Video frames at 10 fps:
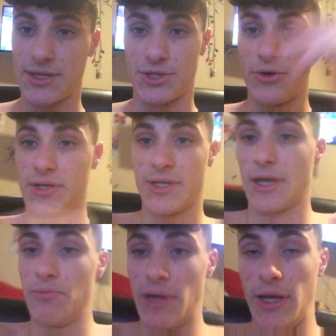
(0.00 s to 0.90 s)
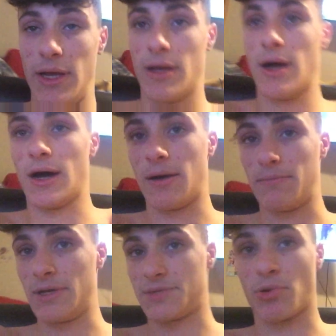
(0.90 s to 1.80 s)
as good as it could be,
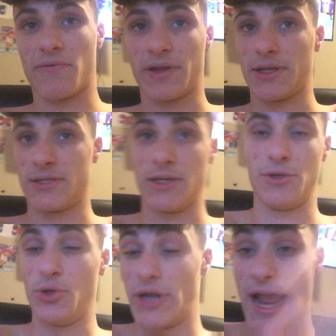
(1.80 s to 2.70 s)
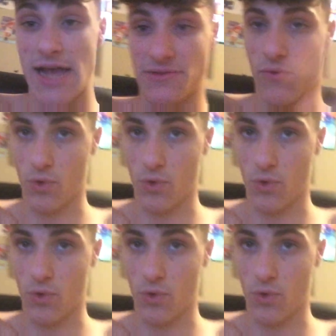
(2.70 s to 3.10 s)
as perfect as you could ask